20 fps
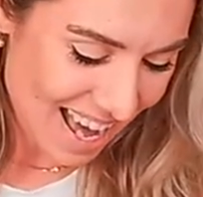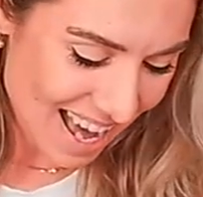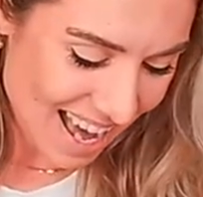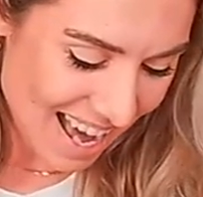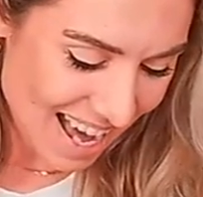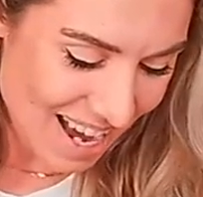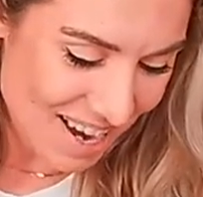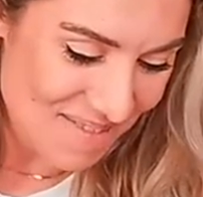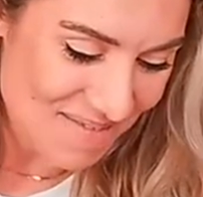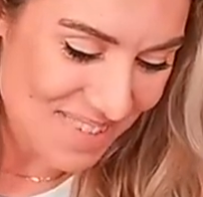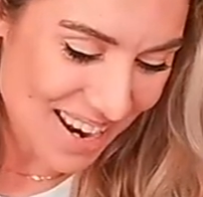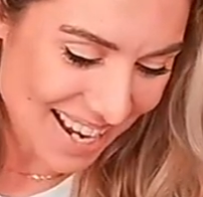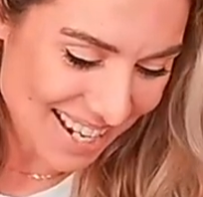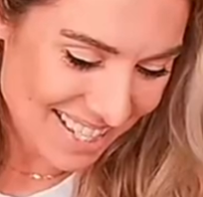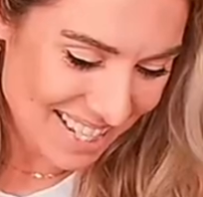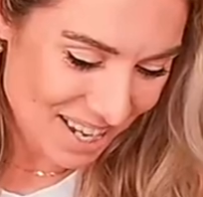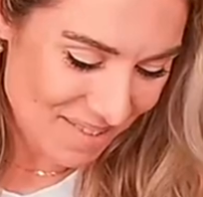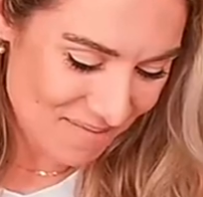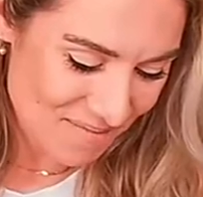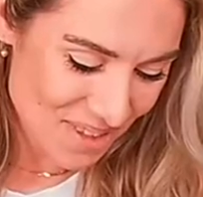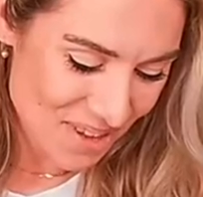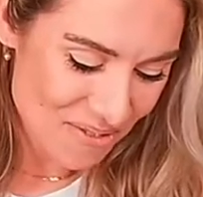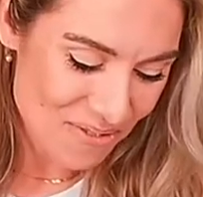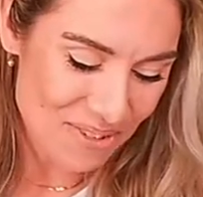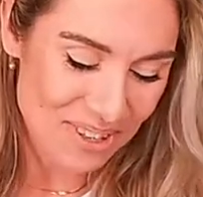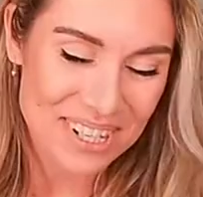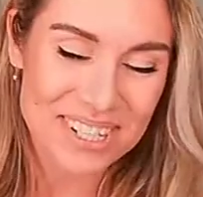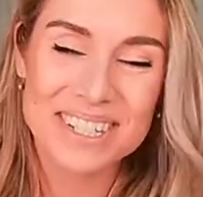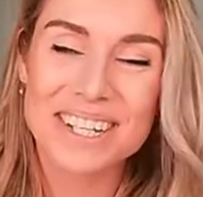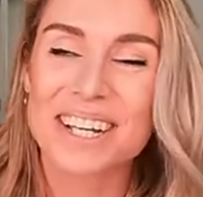Um, next up,
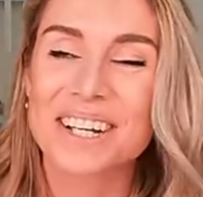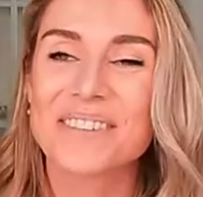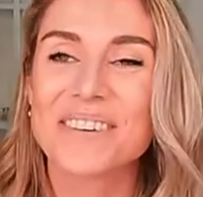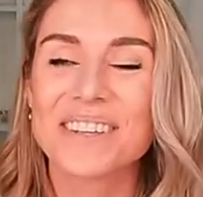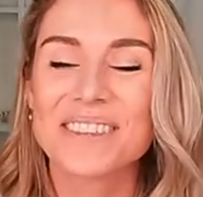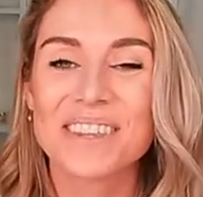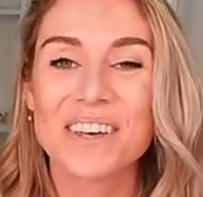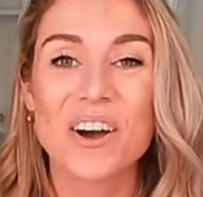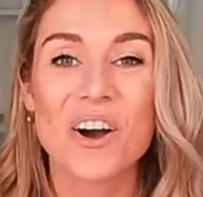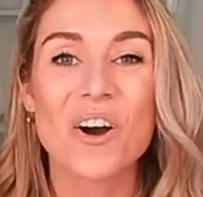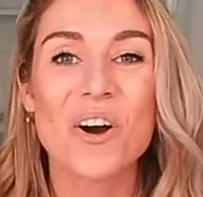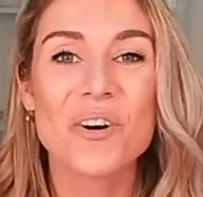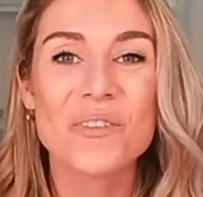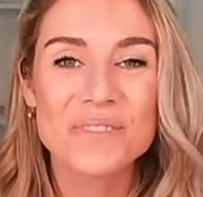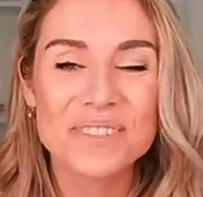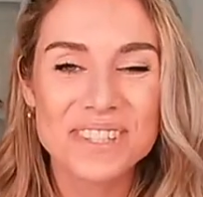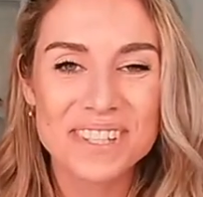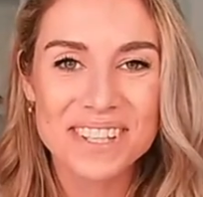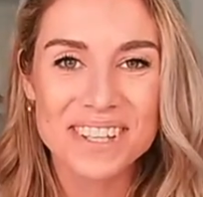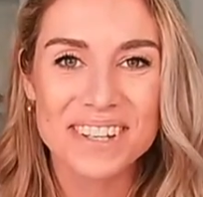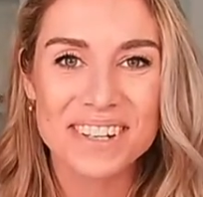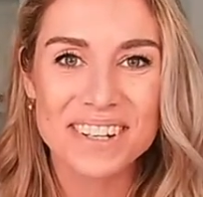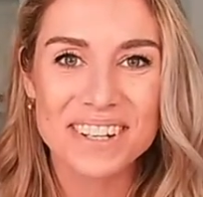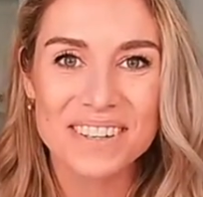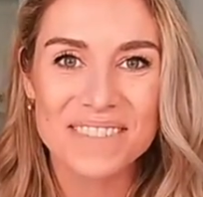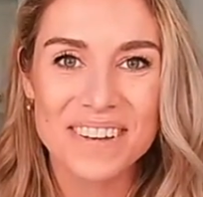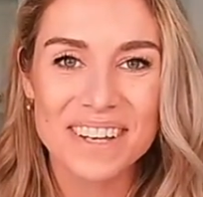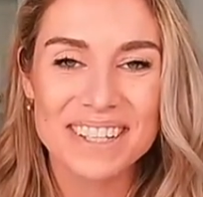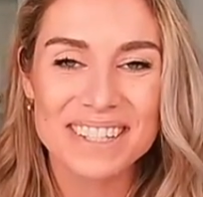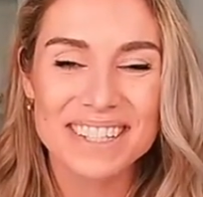we're going to talk about the home security
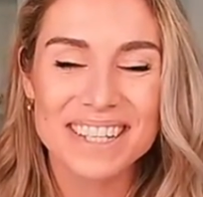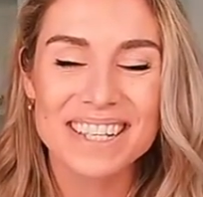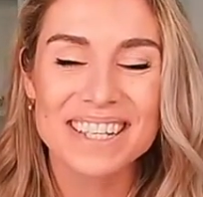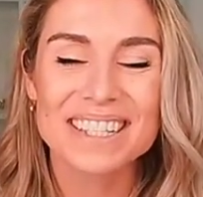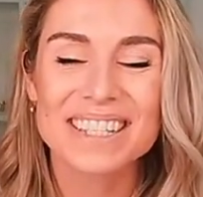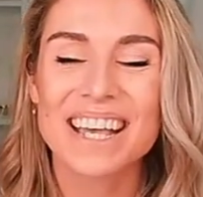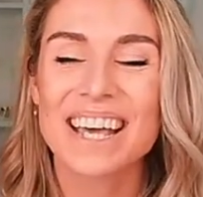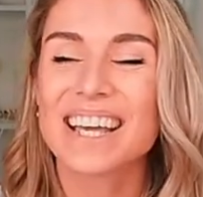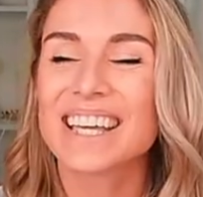devices.